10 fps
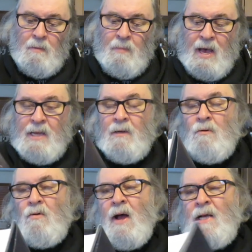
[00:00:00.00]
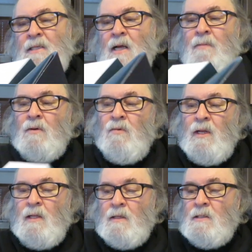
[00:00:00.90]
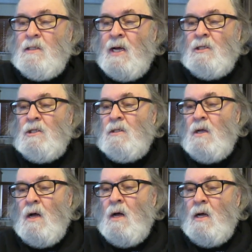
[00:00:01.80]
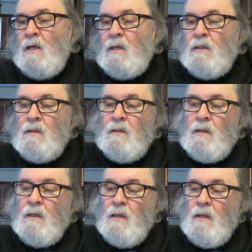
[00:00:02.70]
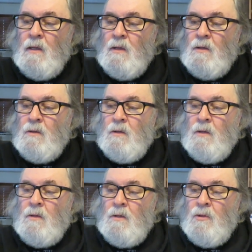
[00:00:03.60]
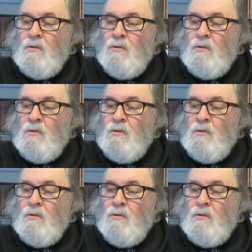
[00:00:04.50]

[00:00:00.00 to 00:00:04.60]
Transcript: Man and Christ. I've been reading this section on the